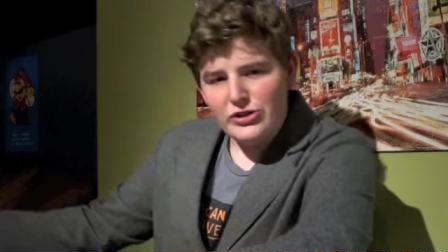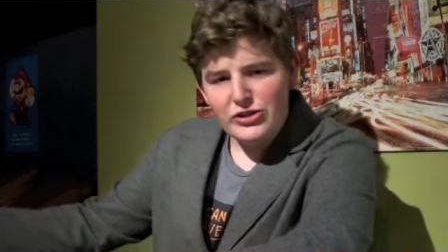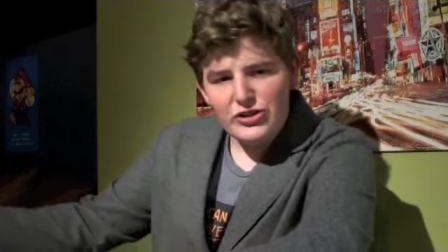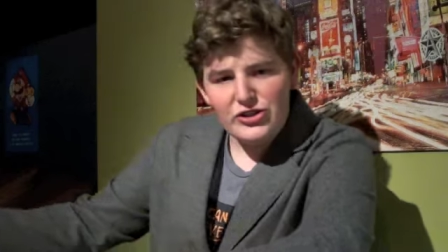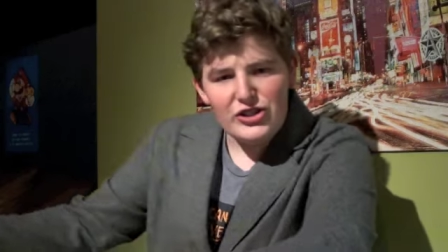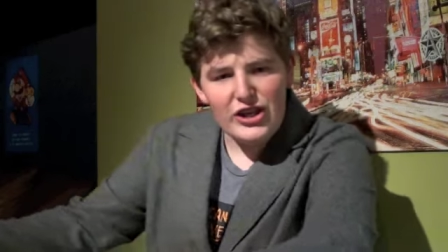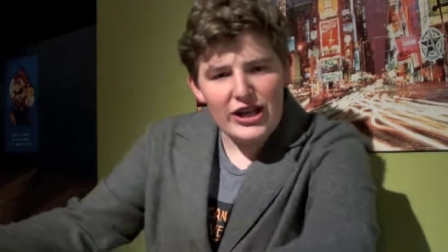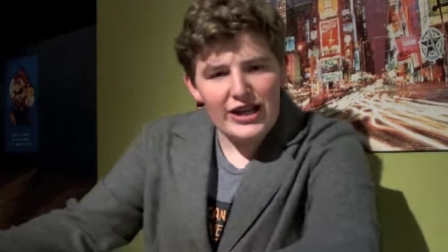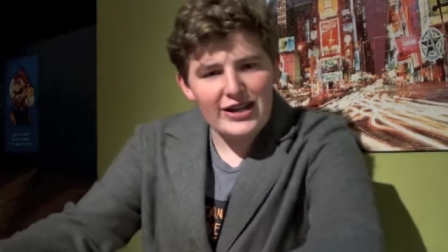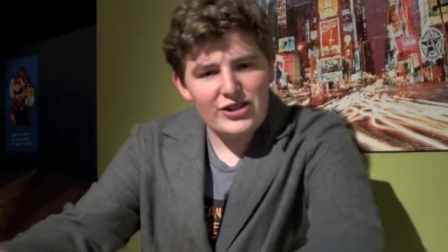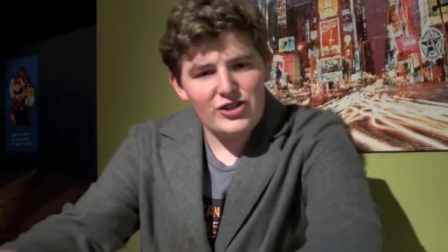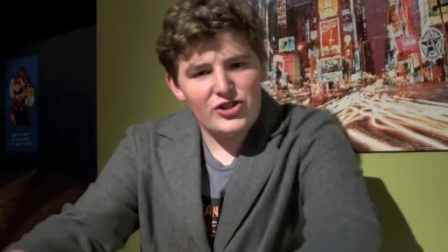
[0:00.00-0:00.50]

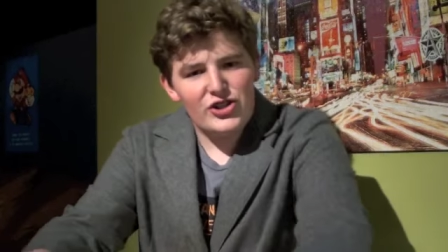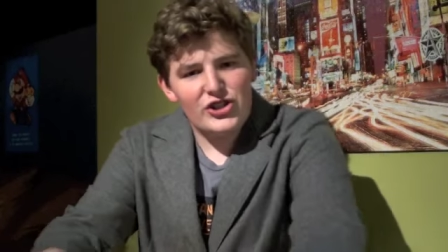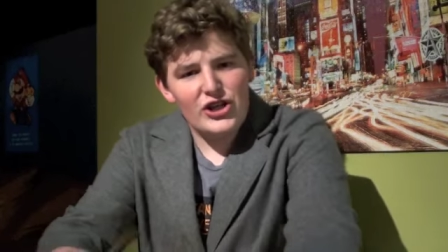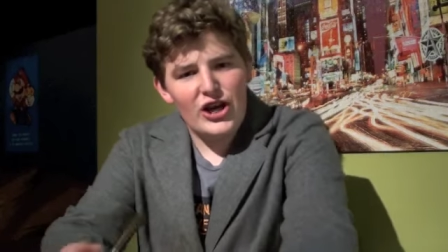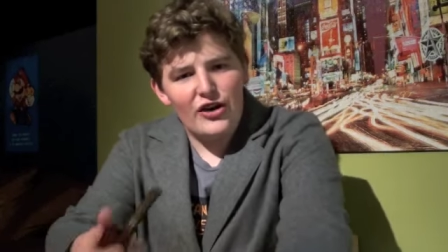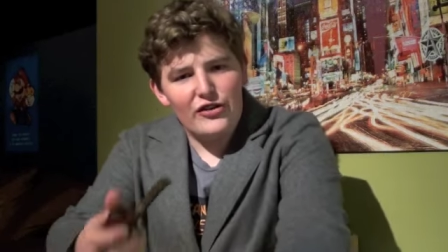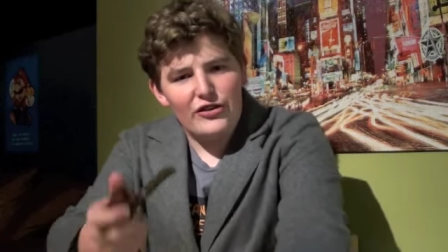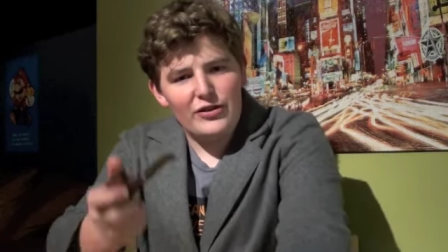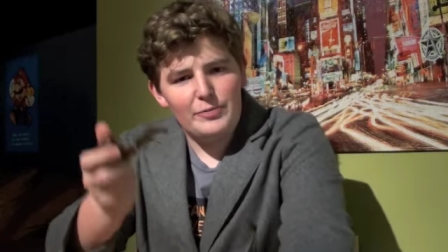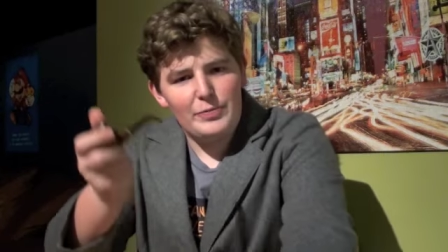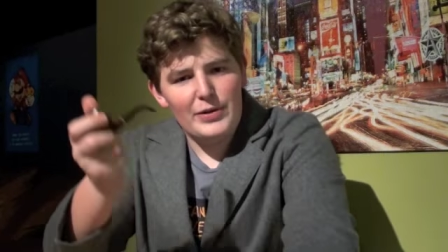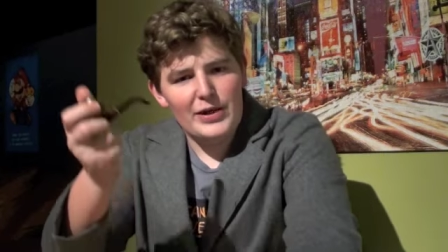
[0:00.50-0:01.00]
Studies
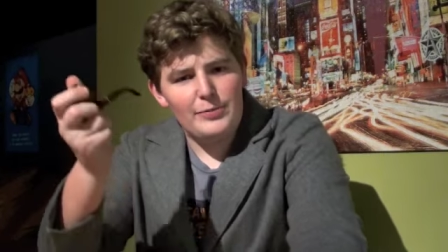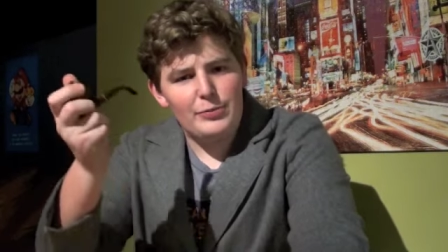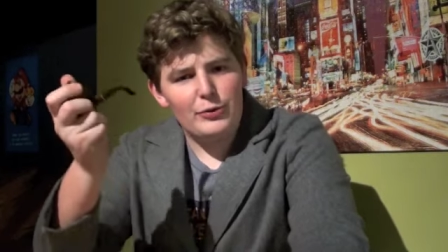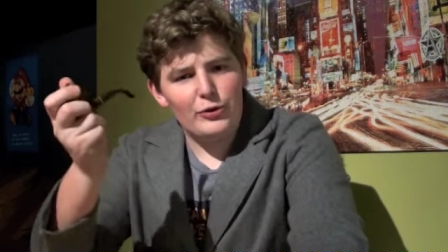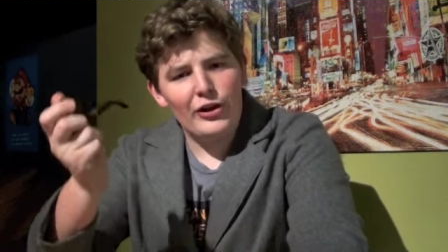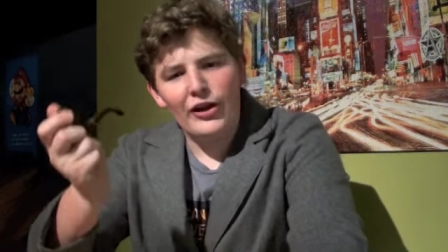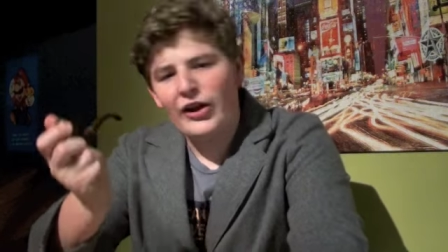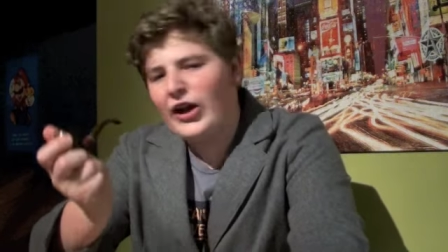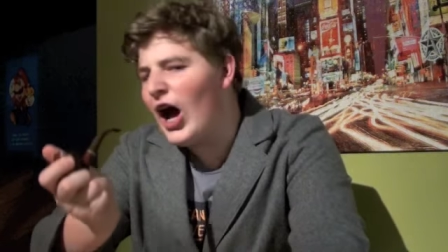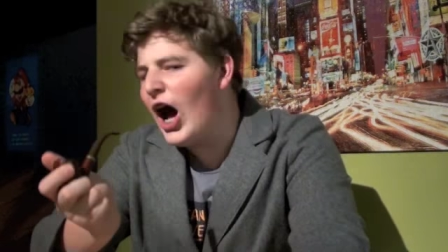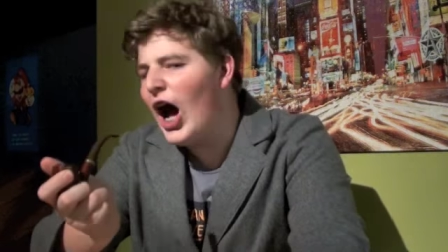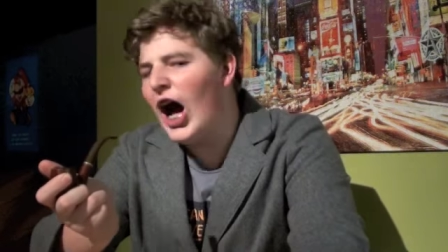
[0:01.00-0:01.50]
show that people
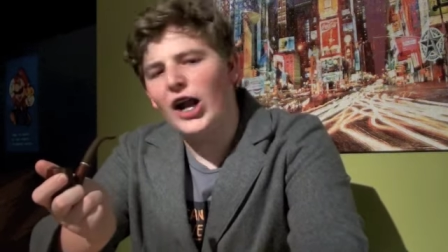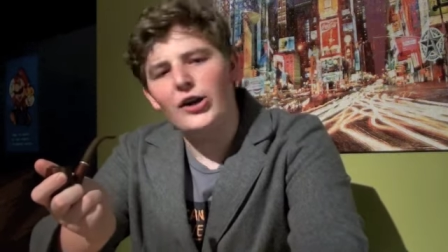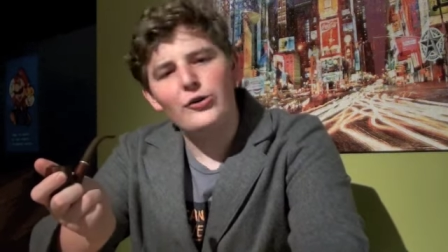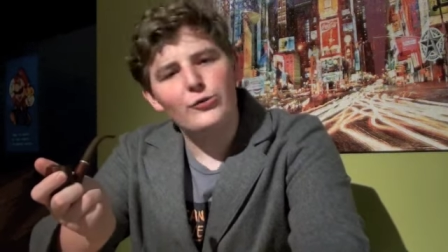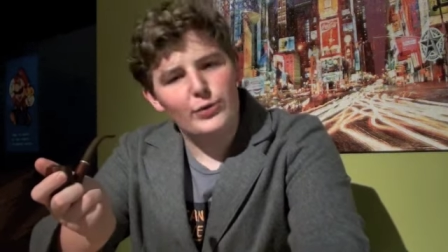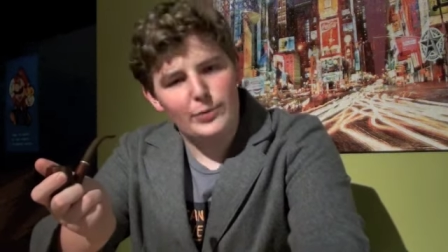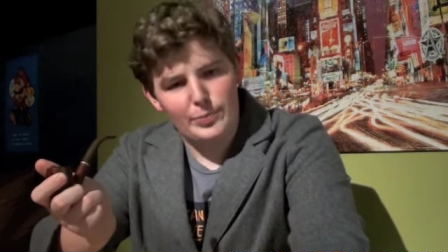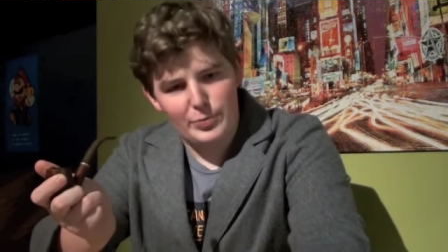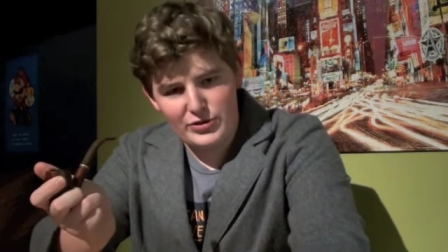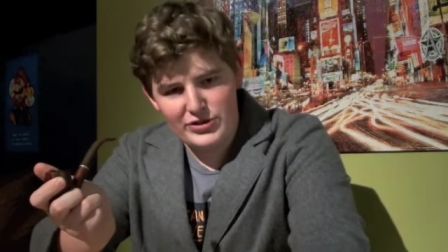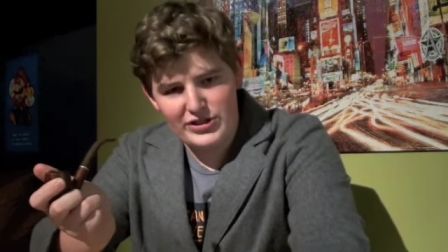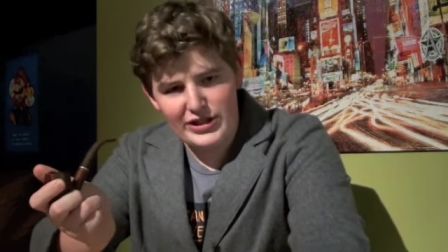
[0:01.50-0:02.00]
look
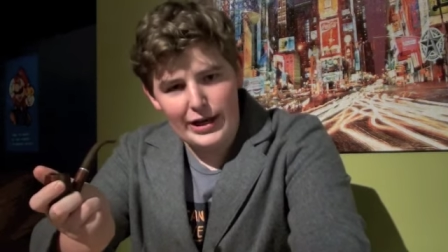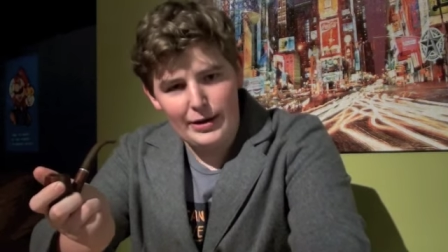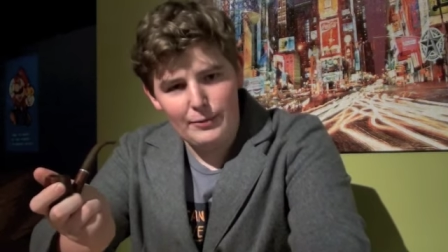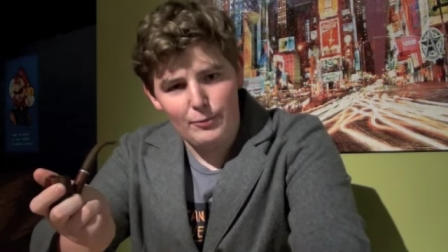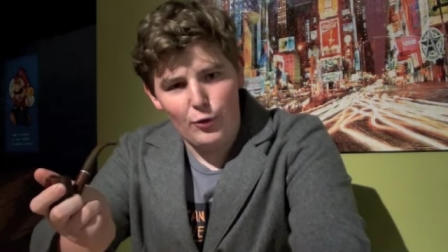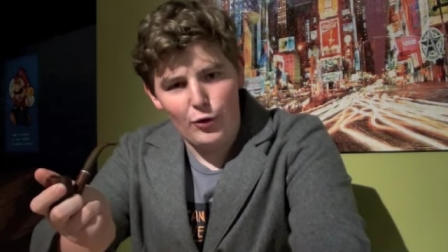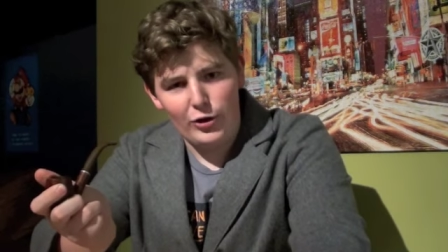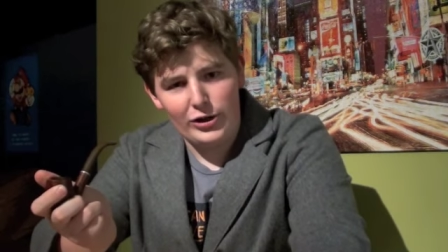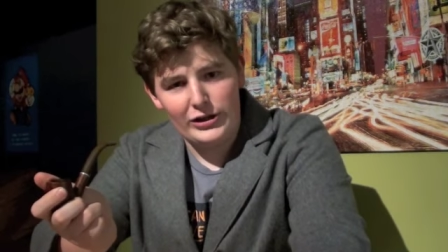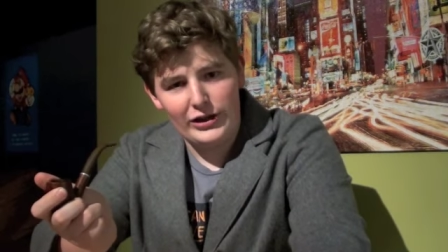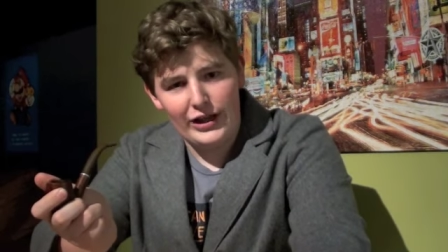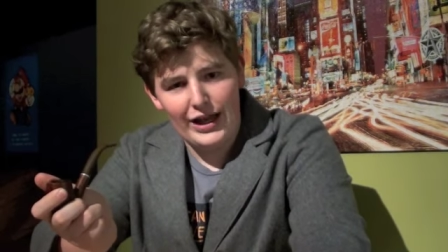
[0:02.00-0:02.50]
100%
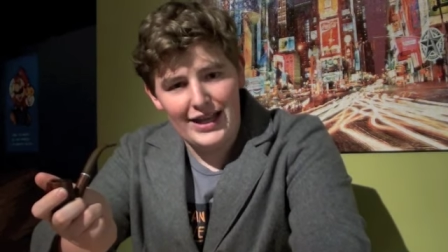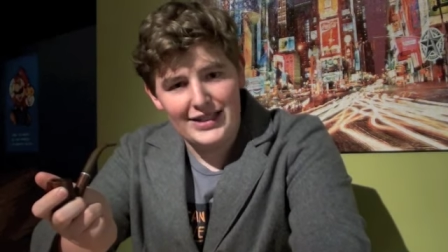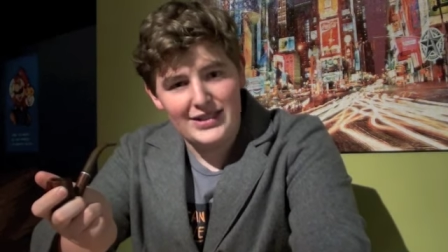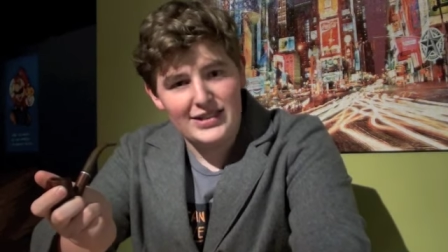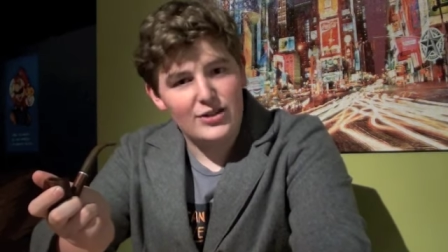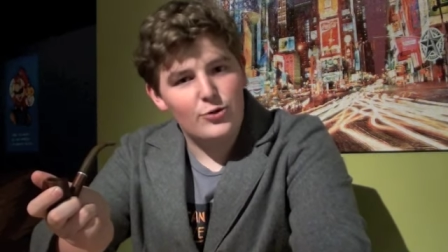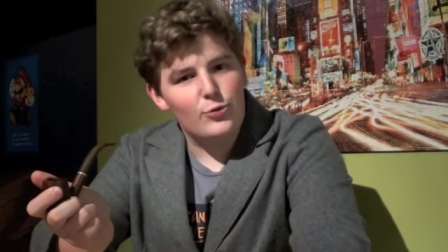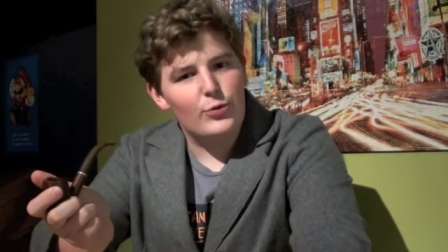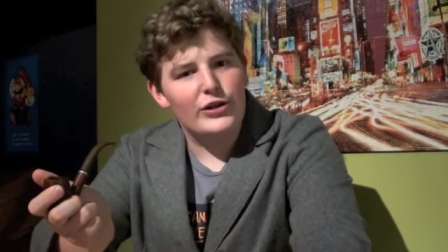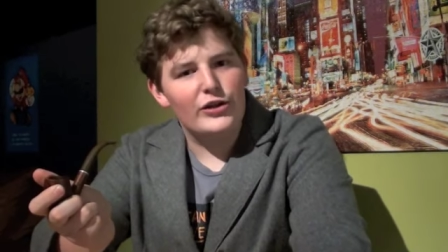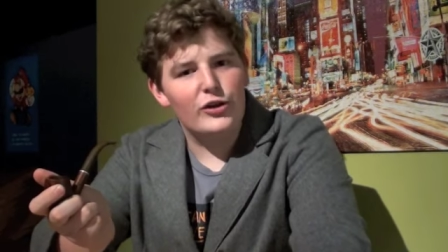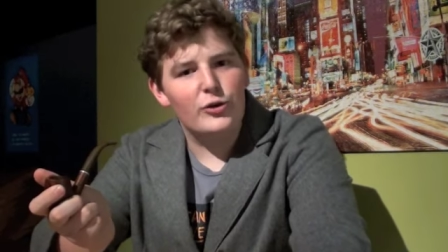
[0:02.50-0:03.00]
more
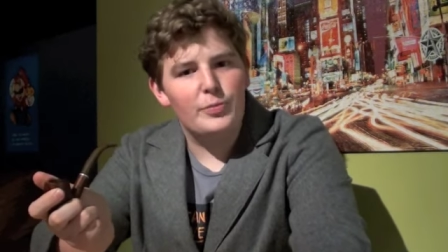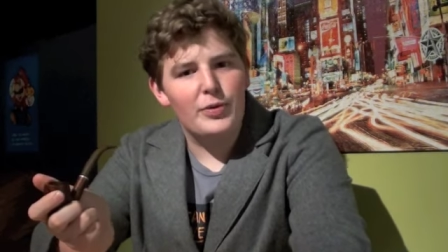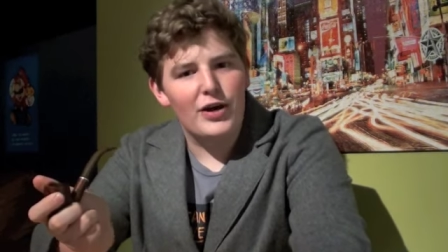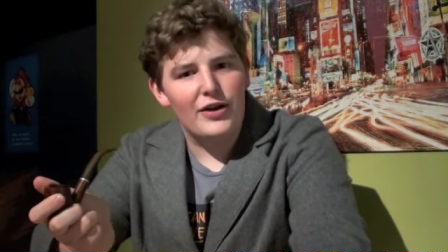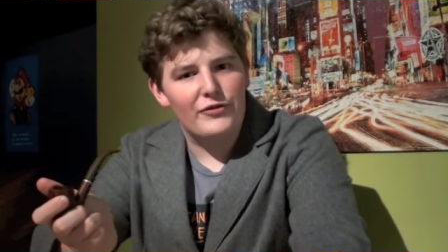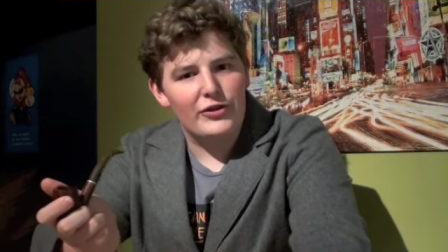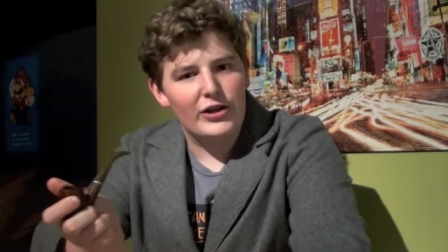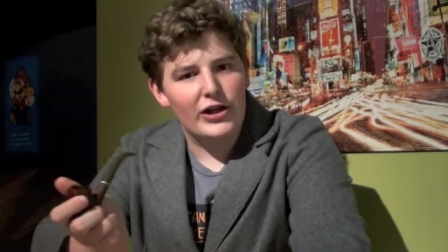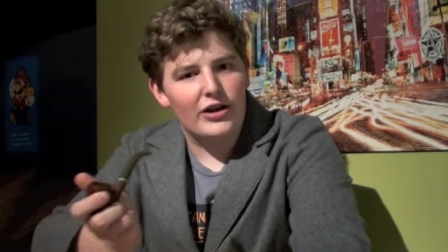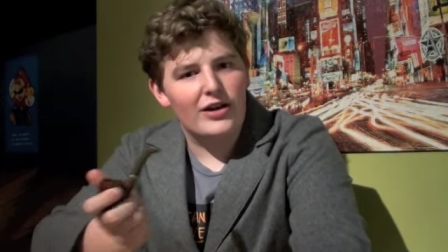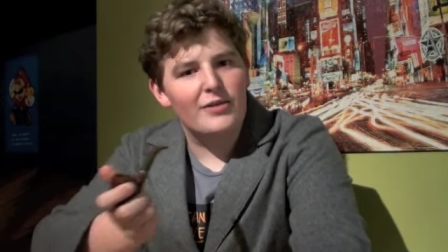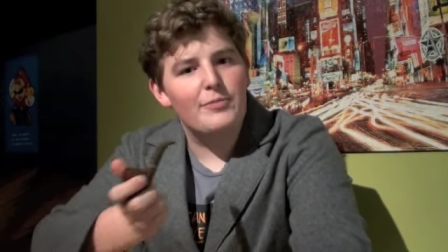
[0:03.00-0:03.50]
classy when they're
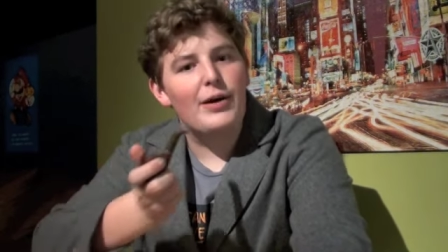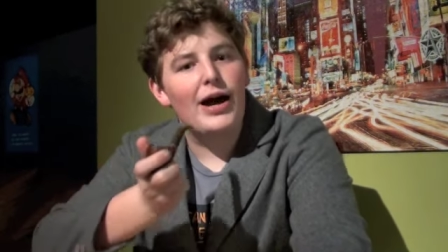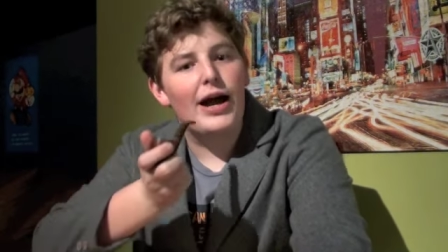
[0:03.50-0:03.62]
puffing on a